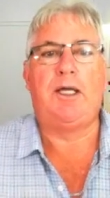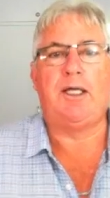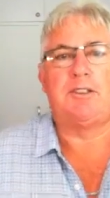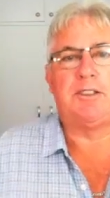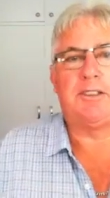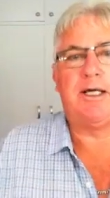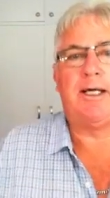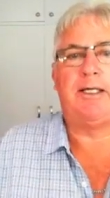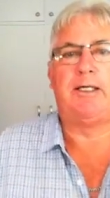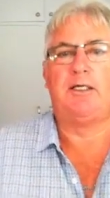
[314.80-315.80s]
is to
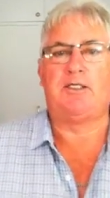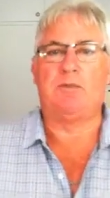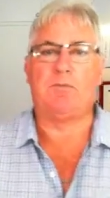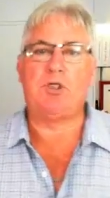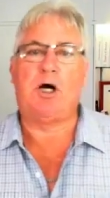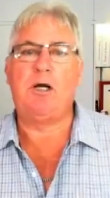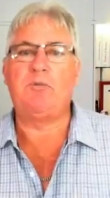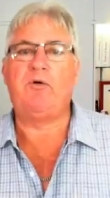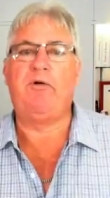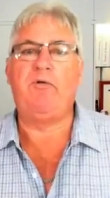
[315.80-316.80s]
take some
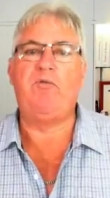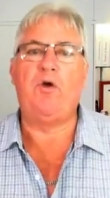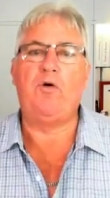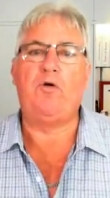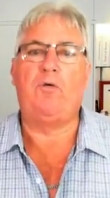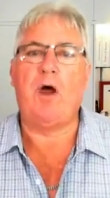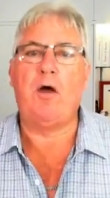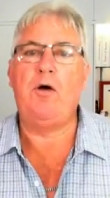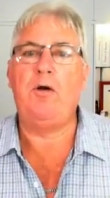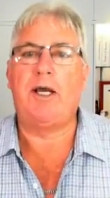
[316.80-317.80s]
time to review your
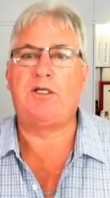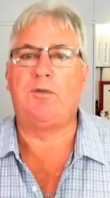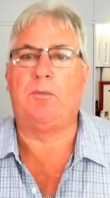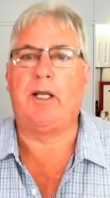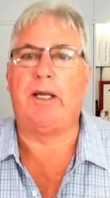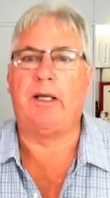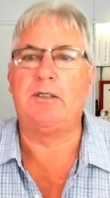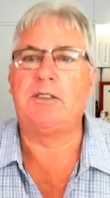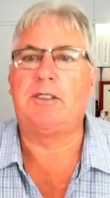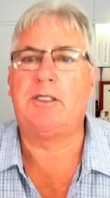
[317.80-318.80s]
own action
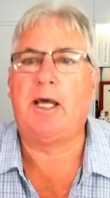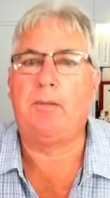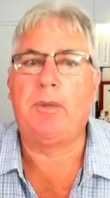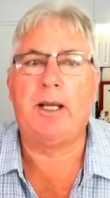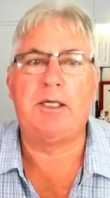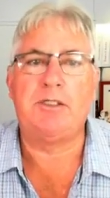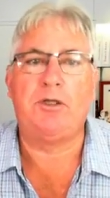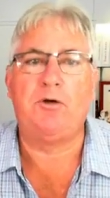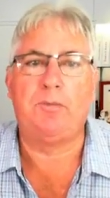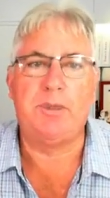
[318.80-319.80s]
plans that take place
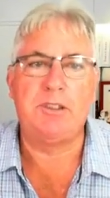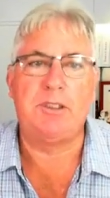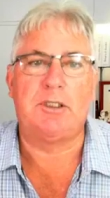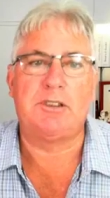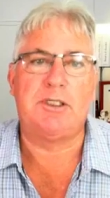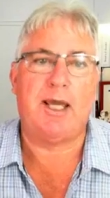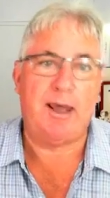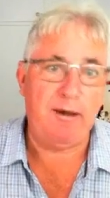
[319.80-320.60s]
in your business